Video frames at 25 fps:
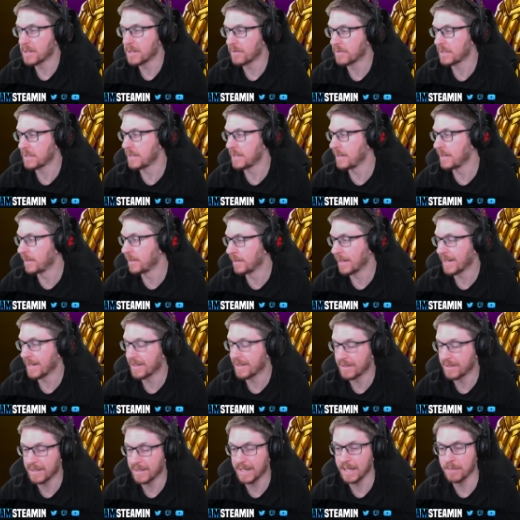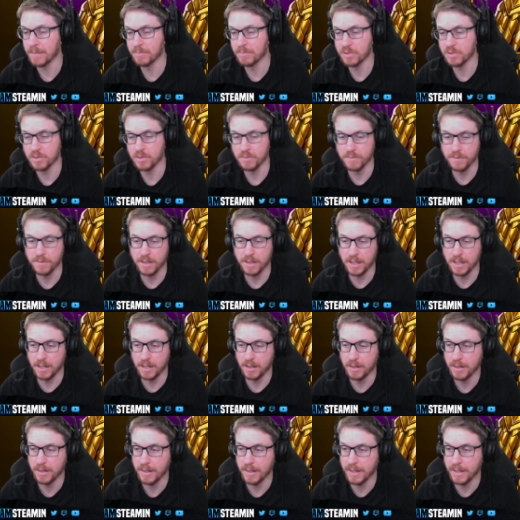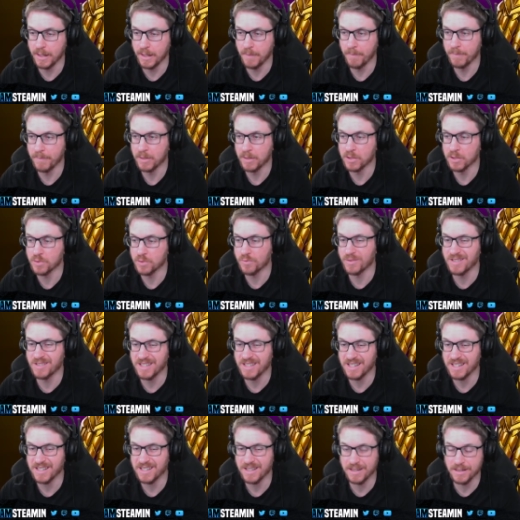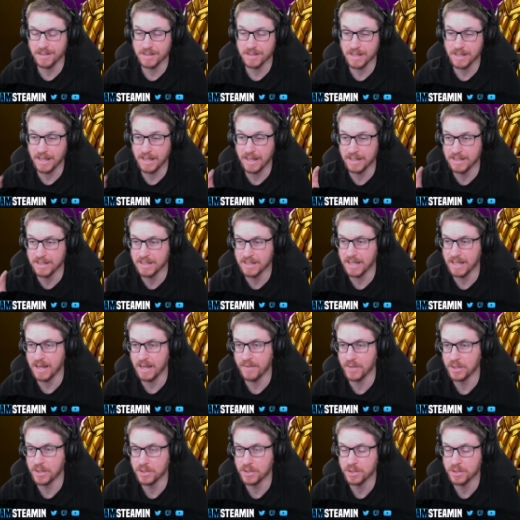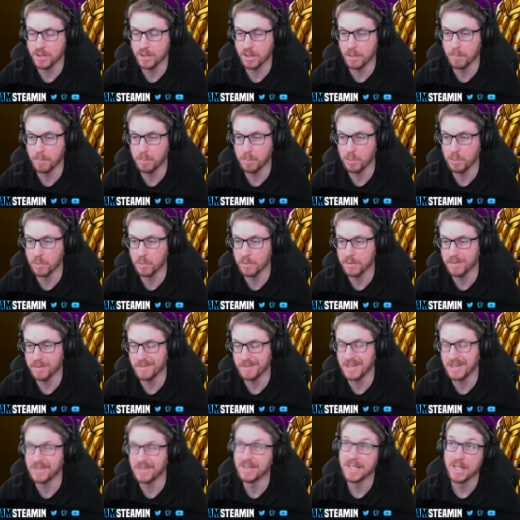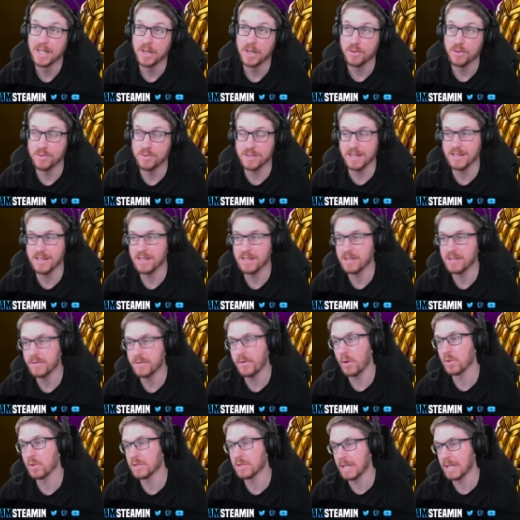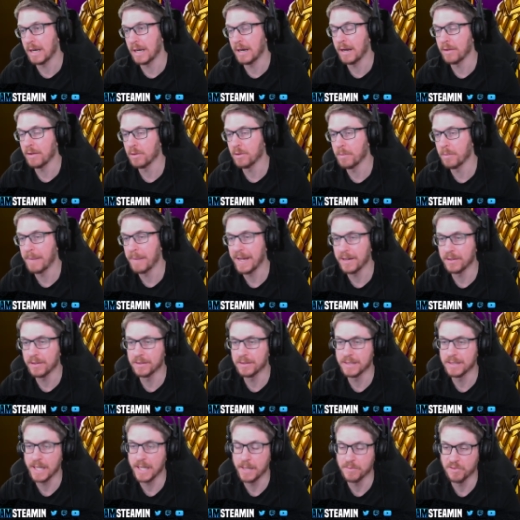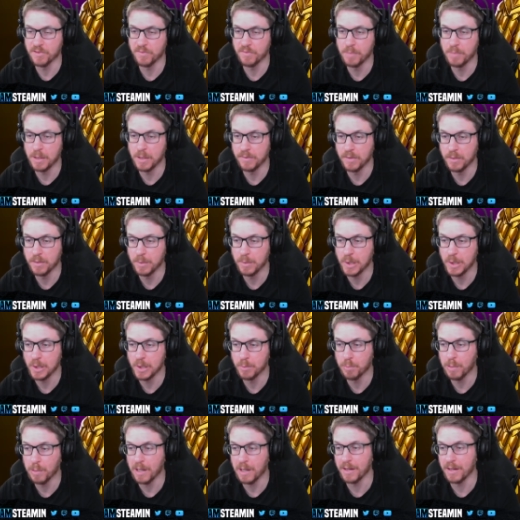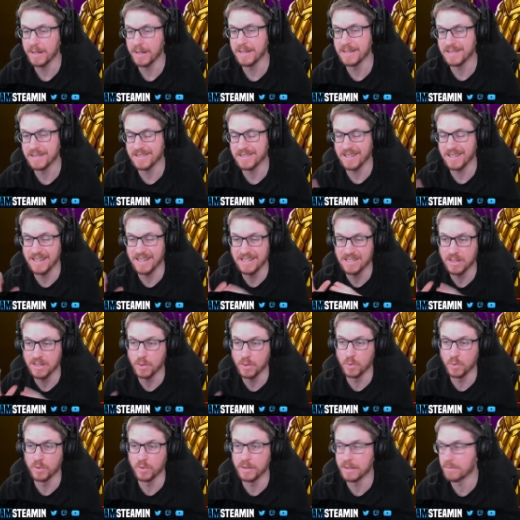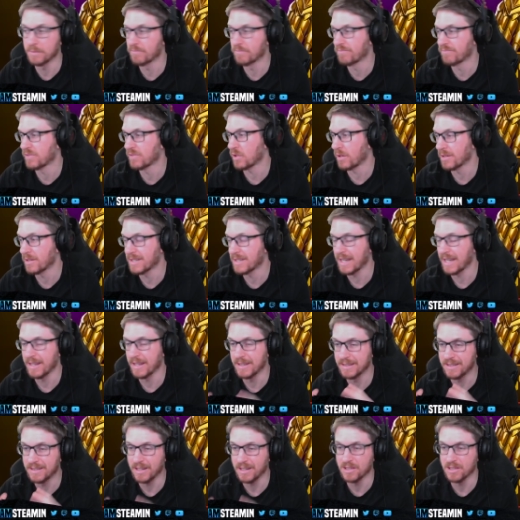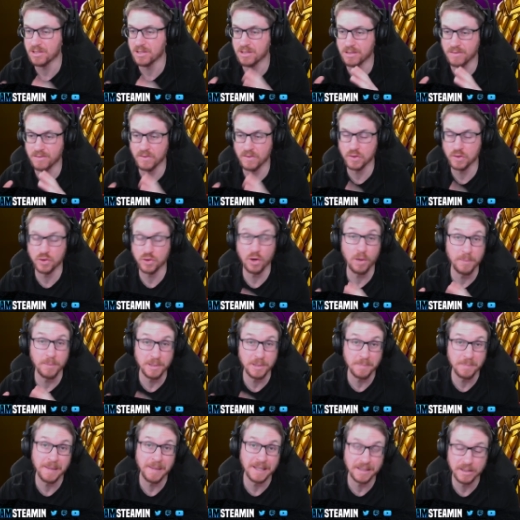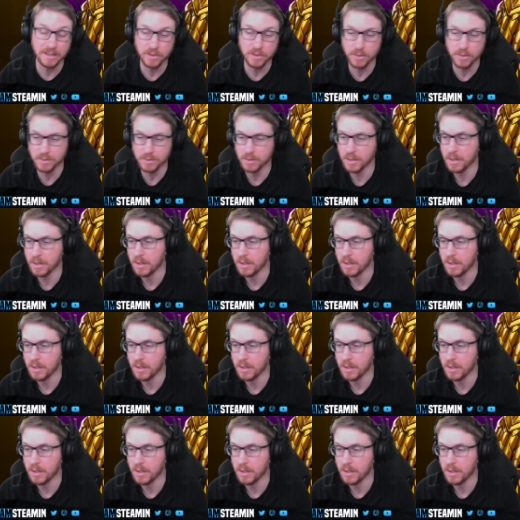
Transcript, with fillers: I've seen in the game so far, because um, Resistance and Savage are both, well, Resistance falls in and out of the meta in terms of PvP, but it's, it's the only sort of set that does the job it's meant to do.